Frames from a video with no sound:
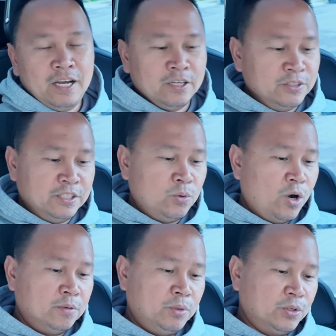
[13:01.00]
I don't need
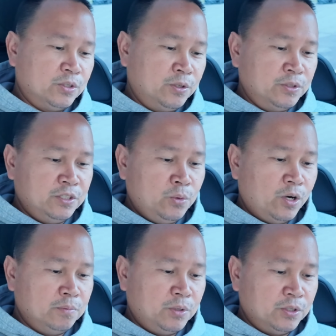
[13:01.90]
quad motor. Don't need
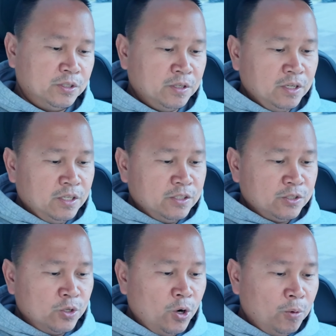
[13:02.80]
quad motor.
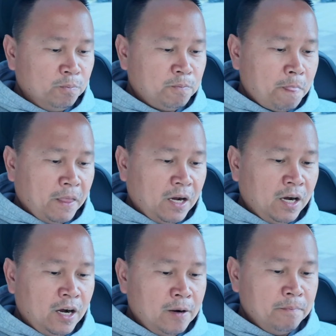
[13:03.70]
So
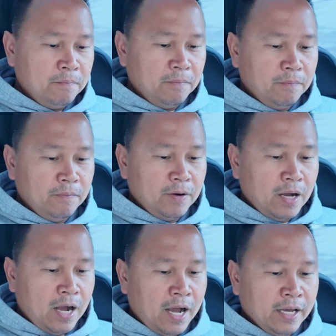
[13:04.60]

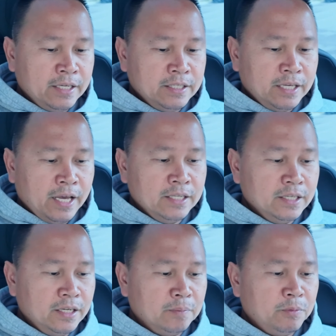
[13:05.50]
I
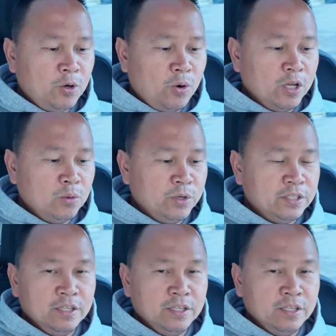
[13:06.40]
ended up going with